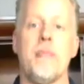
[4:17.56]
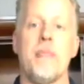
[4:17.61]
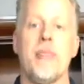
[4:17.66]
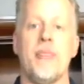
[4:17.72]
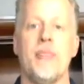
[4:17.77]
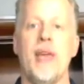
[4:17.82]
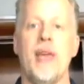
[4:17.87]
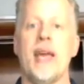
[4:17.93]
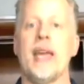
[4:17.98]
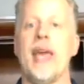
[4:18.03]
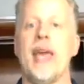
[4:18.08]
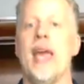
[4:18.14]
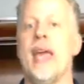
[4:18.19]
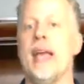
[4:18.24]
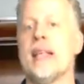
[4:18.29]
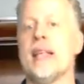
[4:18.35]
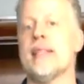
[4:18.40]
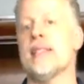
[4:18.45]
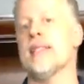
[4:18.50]
they
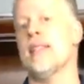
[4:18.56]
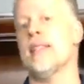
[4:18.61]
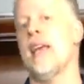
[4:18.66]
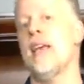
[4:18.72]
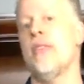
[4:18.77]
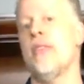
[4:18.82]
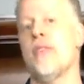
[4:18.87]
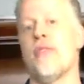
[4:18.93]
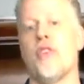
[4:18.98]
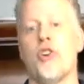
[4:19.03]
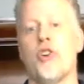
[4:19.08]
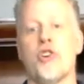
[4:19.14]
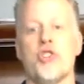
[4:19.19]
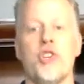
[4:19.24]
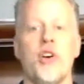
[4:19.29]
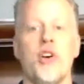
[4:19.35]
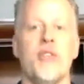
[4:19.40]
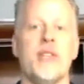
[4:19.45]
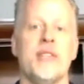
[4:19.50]
can't say the
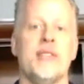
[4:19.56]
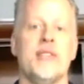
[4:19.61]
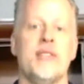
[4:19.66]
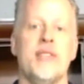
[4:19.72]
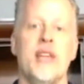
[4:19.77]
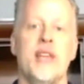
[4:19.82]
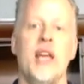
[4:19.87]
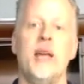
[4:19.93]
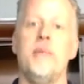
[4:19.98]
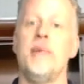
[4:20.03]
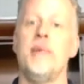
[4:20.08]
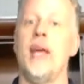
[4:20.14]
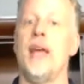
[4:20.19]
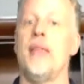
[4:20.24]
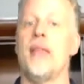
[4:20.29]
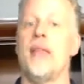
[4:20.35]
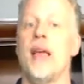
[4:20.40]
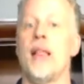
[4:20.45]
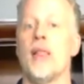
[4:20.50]
verse on the same
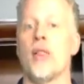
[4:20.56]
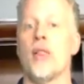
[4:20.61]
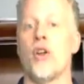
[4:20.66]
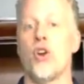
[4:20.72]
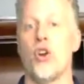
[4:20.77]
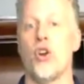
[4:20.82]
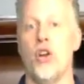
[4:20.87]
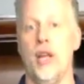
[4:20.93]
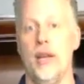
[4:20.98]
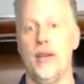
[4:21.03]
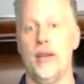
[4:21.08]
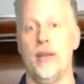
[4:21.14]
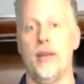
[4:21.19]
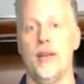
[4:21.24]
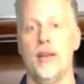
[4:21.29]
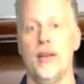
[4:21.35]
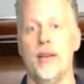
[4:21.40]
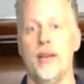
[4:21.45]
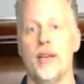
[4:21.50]
day they learn it.
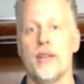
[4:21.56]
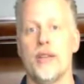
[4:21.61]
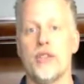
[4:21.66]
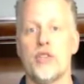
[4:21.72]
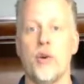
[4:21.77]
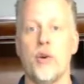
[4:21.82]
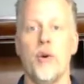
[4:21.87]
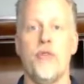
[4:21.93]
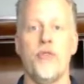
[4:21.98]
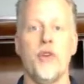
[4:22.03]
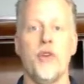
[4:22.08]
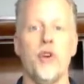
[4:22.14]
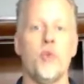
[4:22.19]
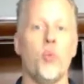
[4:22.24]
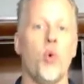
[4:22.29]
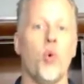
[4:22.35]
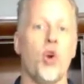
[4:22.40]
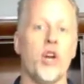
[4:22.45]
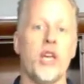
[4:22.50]
So if
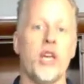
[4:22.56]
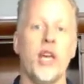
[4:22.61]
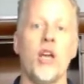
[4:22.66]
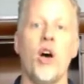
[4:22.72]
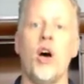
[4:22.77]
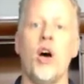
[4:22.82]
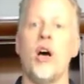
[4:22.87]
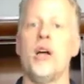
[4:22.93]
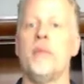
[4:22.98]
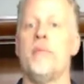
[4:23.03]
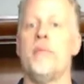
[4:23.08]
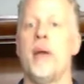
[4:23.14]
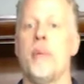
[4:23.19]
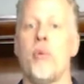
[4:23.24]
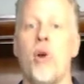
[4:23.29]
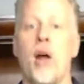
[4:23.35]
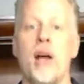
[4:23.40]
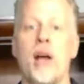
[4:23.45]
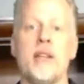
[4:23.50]
they're working on
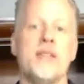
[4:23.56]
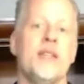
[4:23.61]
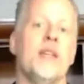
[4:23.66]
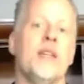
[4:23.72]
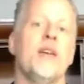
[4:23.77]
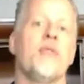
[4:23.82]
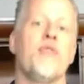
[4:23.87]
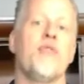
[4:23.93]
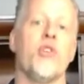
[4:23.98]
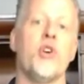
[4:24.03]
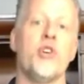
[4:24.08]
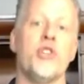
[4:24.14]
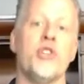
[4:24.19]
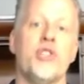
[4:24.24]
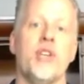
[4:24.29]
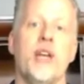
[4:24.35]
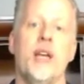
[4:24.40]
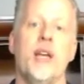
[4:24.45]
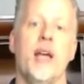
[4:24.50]
memorizing a
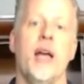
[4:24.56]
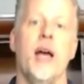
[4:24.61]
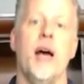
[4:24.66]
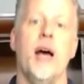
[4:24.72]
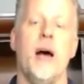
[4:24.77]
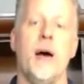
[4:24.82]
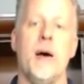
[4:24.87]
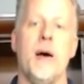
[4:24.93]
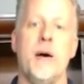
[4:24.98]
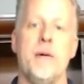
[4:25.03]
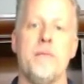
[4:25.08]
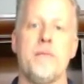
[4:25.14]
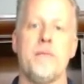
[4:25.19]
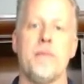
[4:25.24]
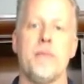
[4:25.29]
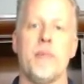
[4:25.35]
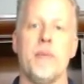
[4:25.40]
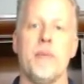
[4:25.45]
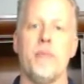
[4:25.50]
verse,
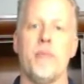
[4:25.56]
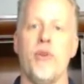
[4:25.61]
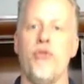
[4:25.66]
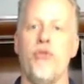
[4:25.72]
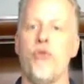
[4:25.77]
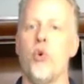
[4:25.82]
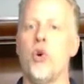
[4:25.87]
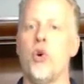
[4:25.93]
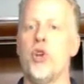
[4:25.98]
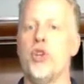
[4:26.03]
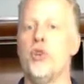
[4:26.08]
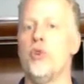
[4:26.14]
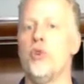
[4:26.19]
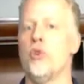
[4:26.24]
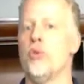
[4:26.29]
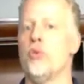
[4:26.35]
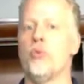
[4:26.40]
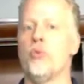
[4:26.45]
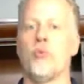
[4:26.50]
before
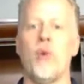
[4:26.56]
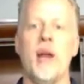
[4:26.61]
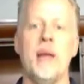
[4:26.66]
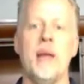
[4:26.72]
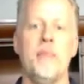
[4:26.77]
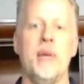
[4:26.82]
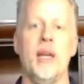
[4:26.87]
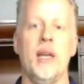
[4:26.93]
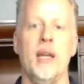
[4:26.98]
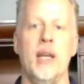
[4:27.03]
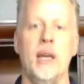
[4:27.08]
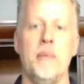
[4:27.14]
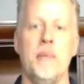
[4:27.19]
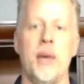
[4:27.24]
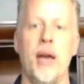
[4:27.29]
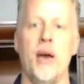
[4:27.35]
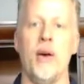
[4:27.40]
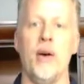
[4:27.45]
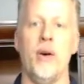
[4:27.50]
you write me an
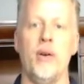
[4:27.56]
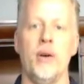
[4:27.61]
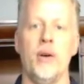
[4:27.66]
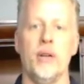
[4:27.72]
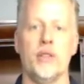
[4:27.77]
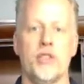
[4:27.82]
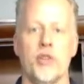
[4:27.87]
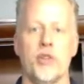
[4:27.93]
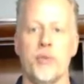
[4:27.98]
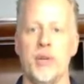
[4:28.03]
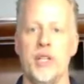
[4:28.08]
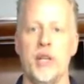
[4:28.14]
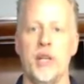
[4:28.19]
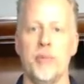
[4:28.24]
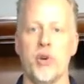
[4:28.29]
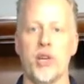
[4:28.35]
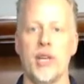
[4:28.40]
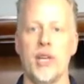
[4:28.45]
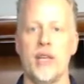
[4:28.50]
email to
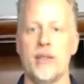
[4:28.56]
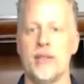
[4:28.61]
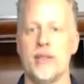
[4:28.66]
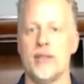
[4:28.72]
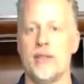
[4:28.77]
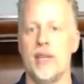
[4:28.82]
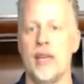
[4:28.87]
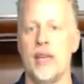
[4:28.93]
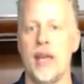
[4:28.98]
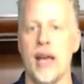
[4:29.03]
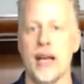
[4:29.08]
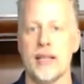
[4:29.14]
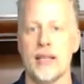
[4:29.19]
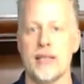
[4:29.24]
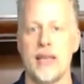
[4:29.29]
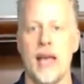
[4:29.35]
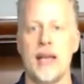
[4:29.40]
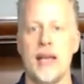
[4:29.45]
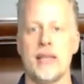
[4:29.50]

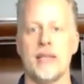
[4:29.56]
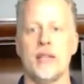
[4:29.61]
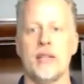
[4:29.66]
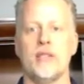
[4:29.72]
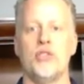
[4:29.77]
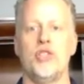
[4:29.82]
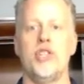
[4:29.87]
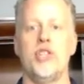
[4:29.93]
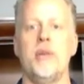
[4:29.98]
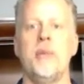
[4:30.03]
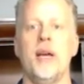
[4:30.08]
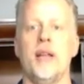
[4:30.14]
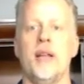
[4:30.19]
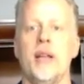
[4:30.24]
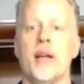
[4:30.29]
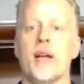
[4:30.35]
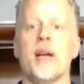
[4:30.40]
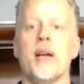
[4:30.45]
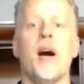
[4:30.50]

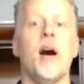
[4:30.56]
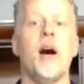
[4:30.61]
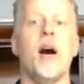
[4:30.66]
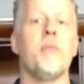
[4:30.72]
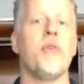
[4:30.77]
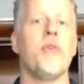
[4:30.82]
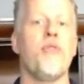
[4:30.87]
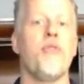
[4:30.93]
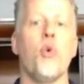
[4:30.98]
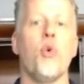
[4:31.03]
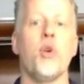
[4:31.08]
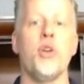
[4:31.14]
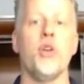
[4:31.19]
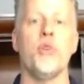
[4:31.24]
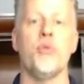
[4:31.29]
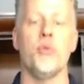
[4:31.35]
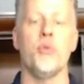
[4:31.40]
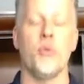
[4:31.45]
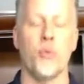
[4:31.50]
RedeemerKidsTX@gmail.com, before
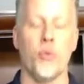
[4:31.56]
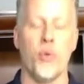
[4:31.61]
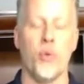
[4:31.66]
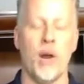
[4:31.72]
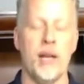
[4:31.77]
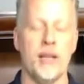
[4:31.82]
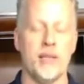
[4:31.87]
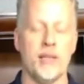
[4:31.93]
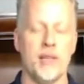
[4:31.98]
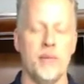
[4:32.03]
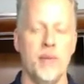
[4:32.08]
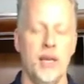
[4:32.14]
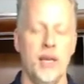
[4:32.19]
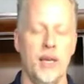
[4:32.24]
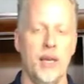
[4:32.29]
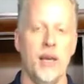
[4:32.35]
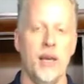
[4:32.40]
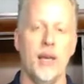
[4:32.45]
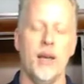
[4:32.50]
you write to me